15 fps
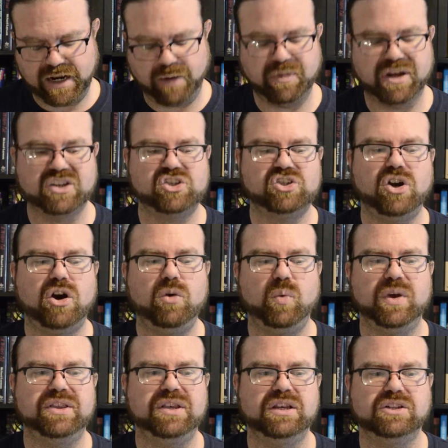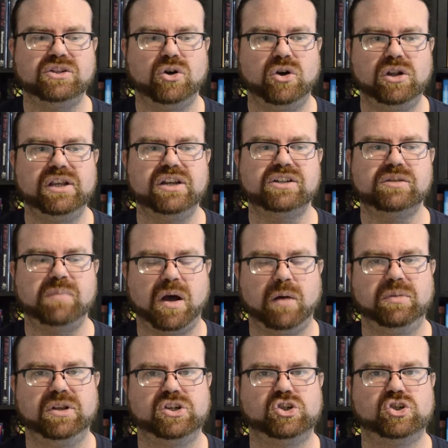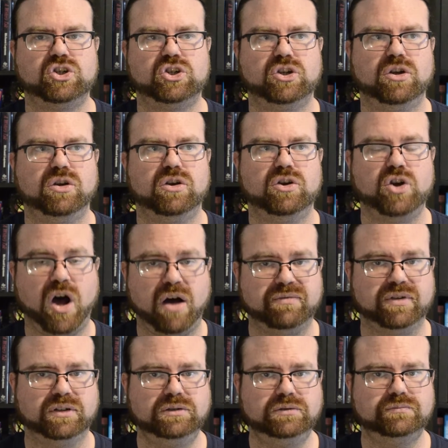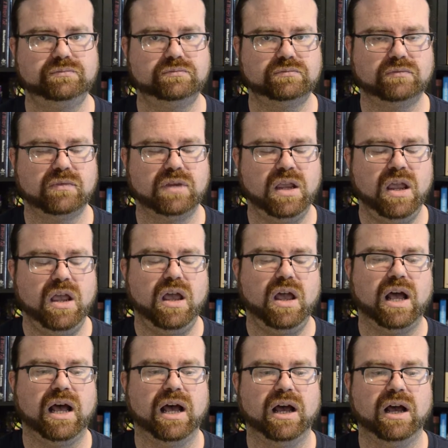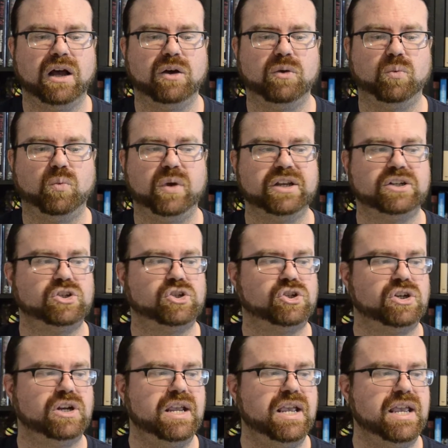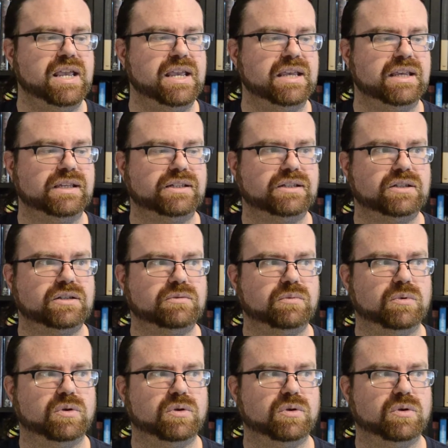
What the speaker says: I'm going to start with his earliest published novel, which was